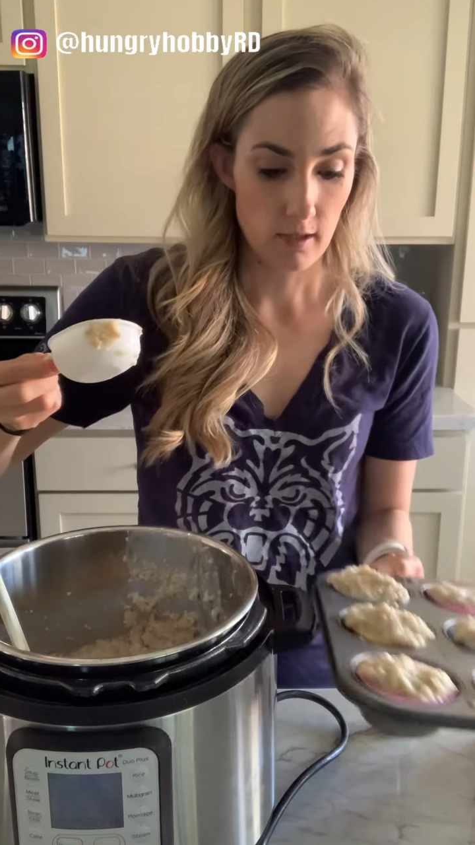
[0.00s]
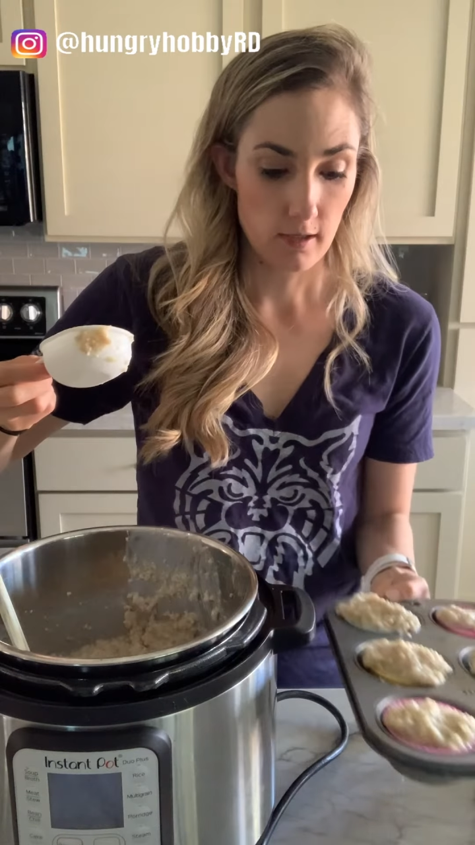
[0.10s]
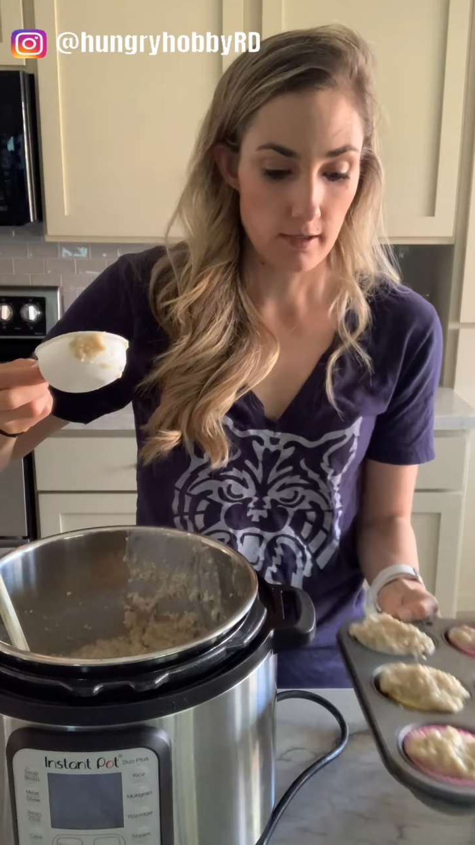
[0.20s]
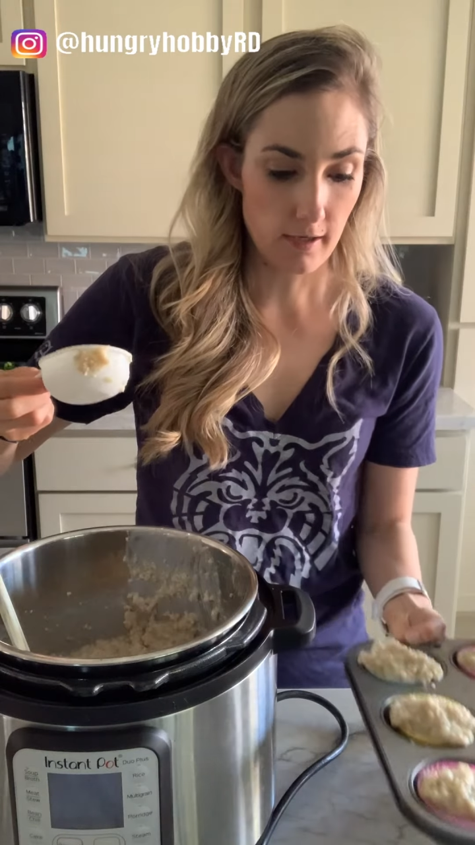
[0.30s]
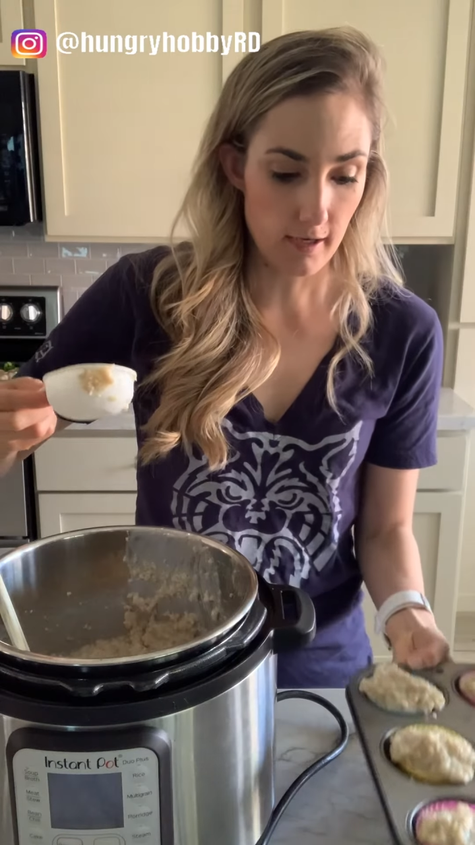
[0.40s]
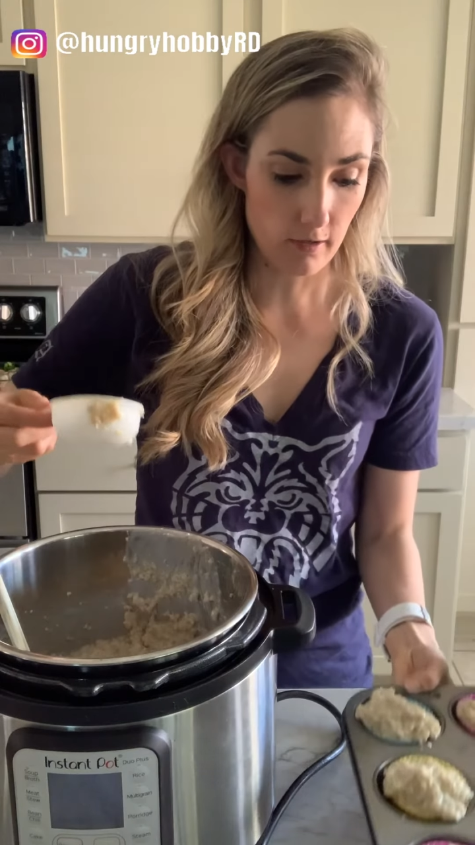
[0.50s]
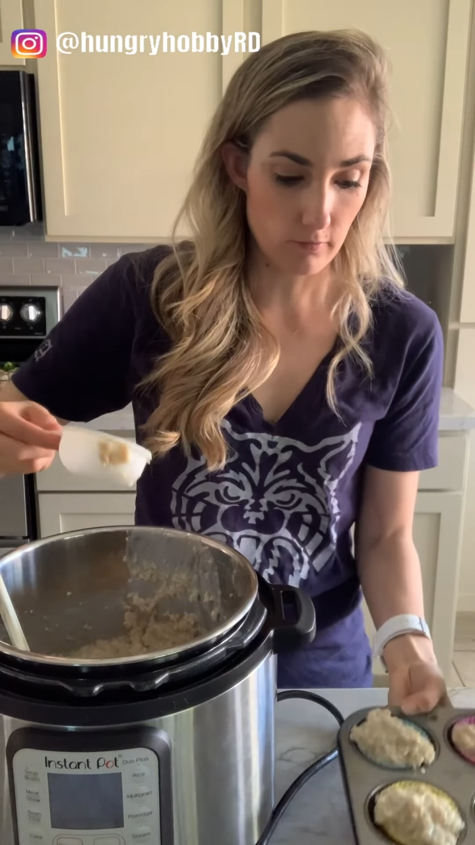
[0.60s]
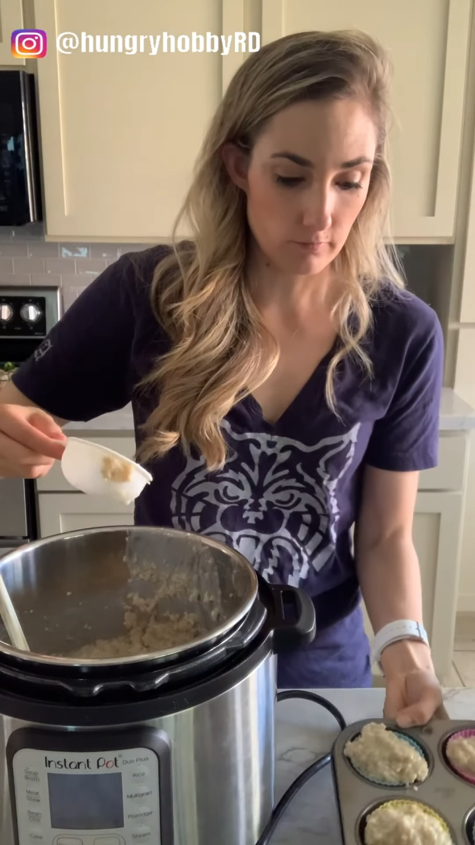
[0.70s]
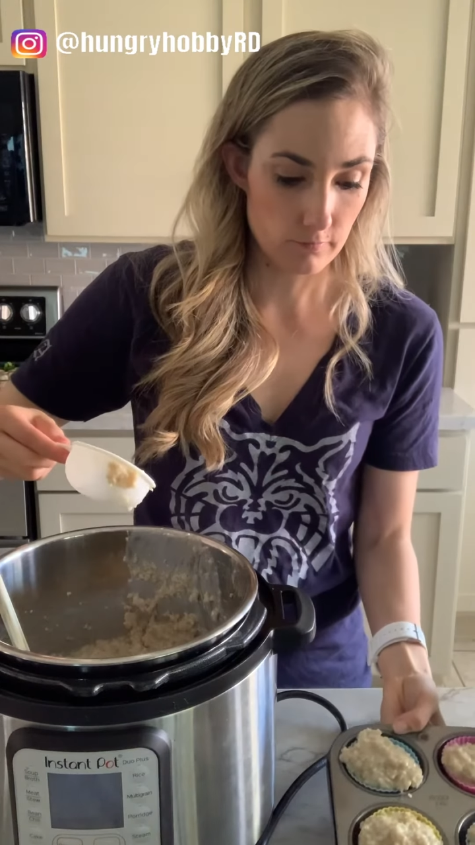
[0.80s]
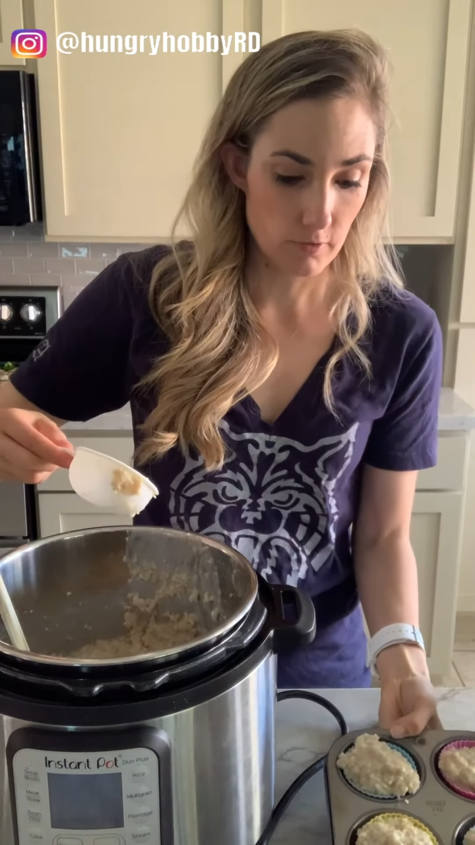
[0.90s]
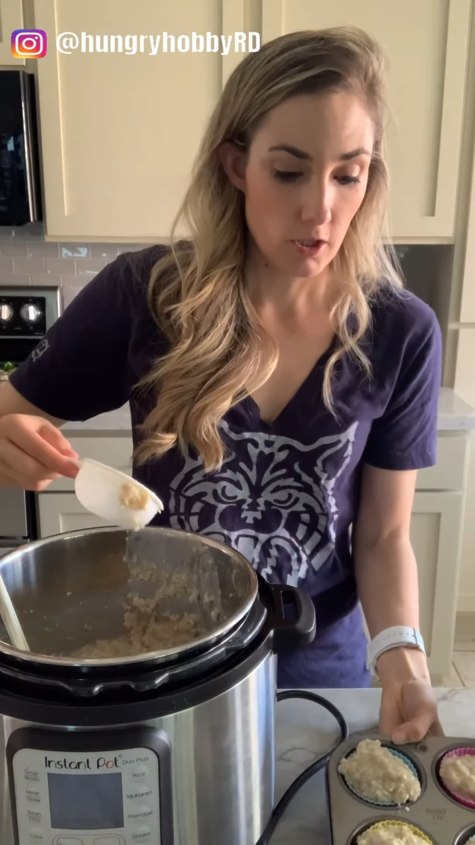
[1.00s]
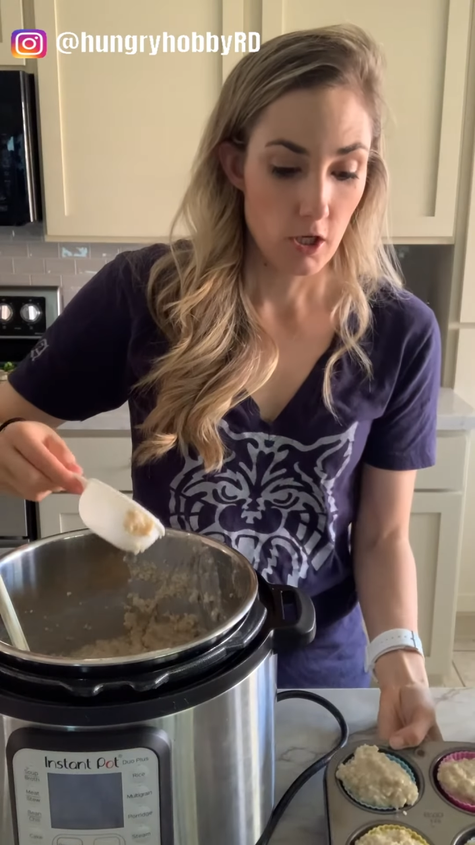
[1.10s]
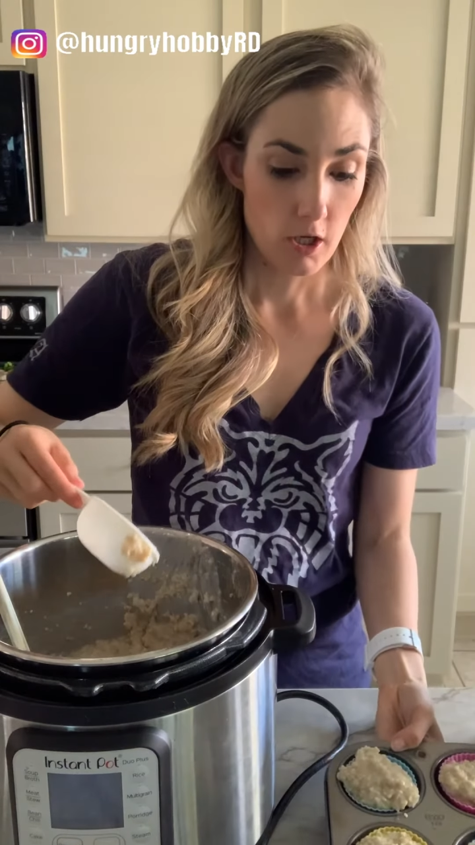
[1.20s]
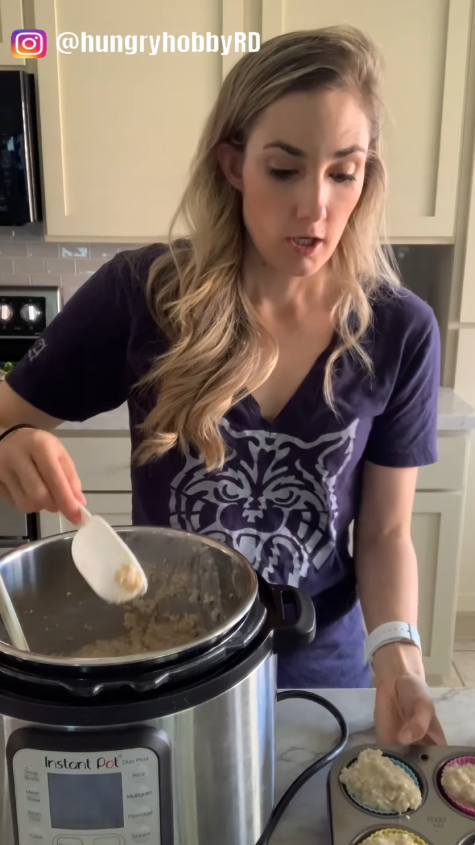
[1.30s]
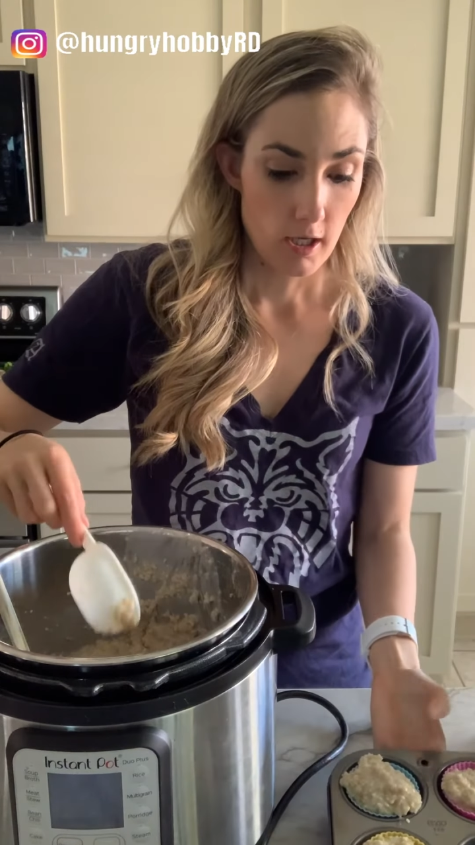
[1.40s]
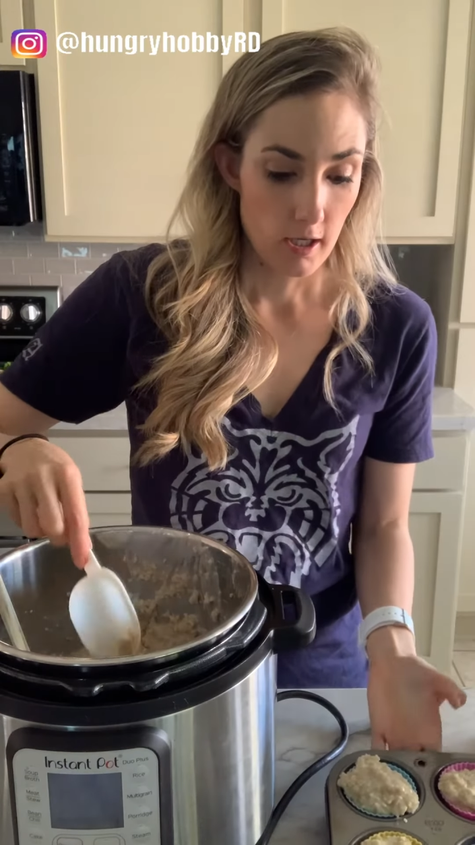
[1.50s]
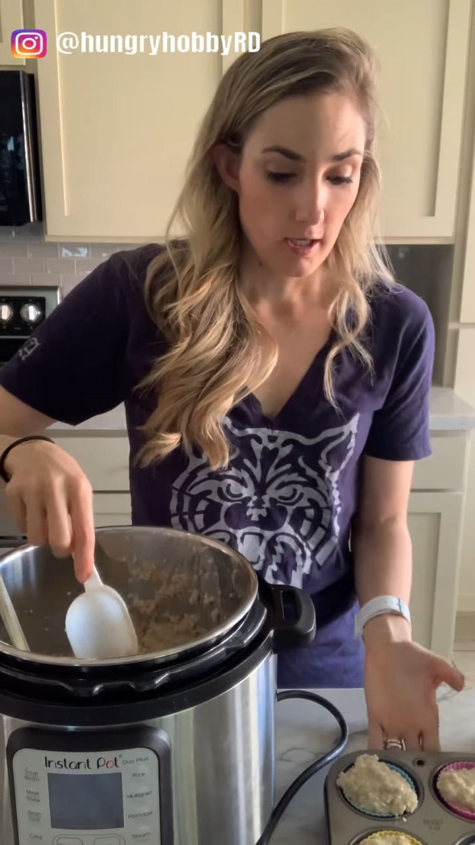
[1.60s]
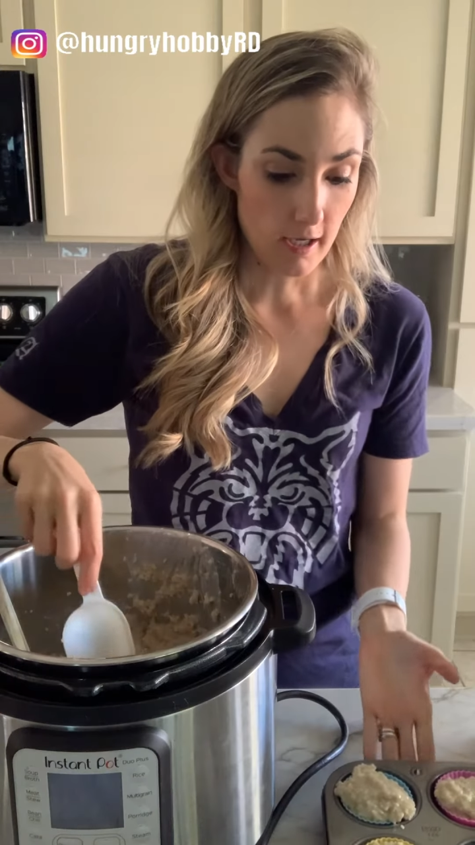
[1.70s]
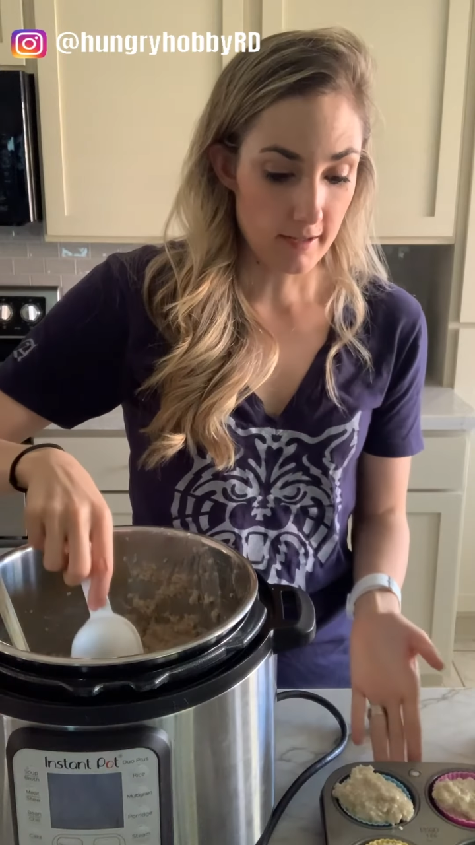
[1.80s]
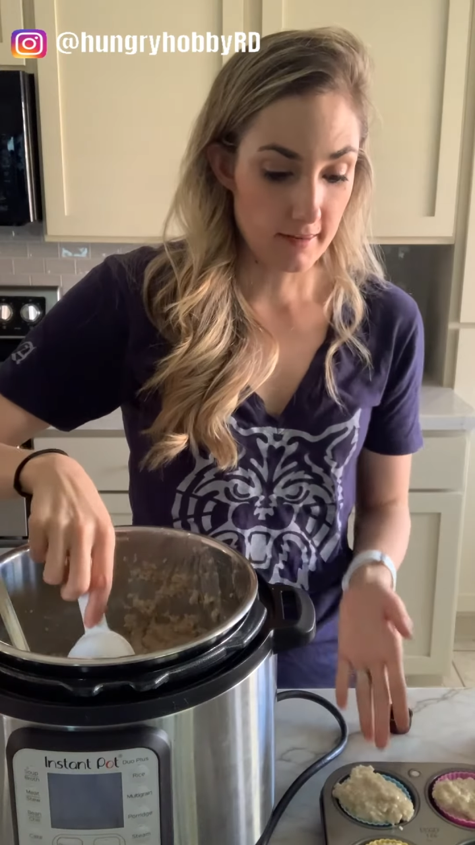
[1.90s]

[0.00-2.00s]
Now, at